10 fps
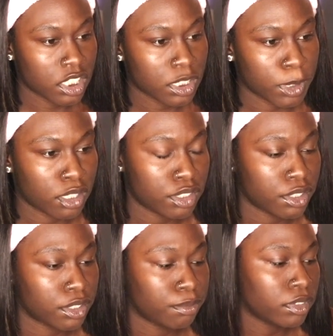speaking of
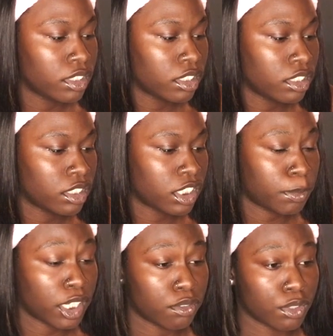serum
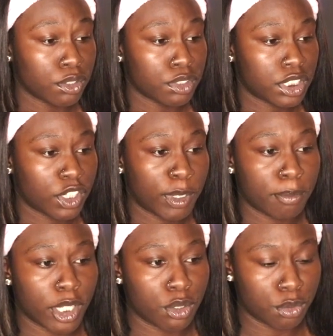speaking of rose serum i have
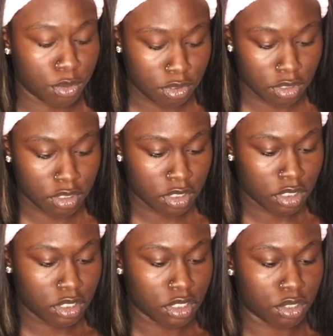my own
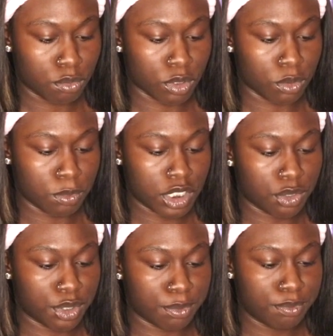little rose
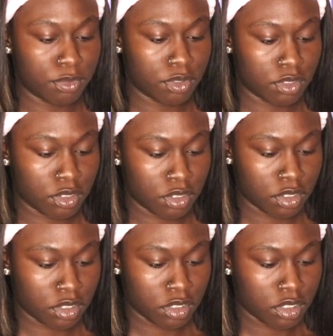serum
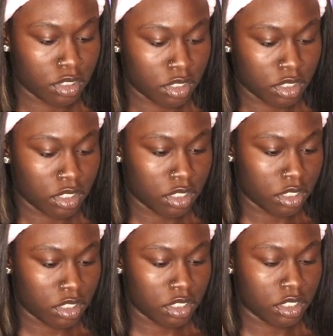I'm
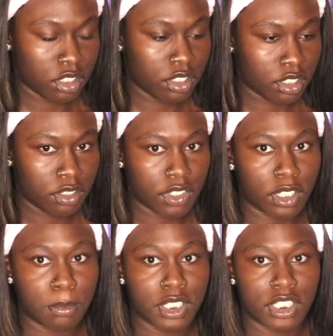
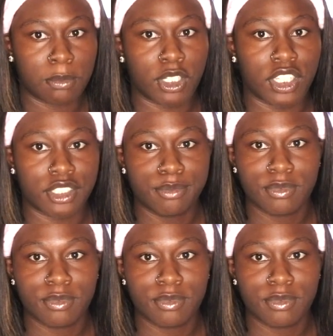gonna put some on